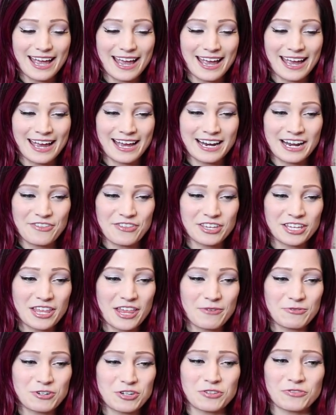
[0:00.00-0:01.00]
and i think
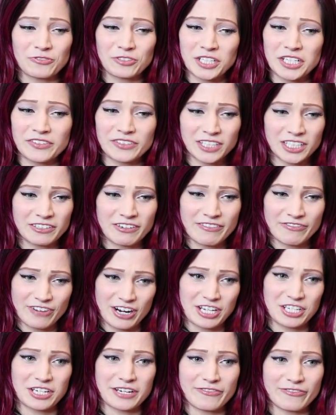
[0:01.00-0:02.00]
that was just really really
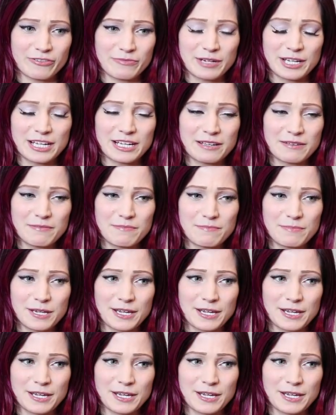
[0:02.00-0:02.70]
refreshing for me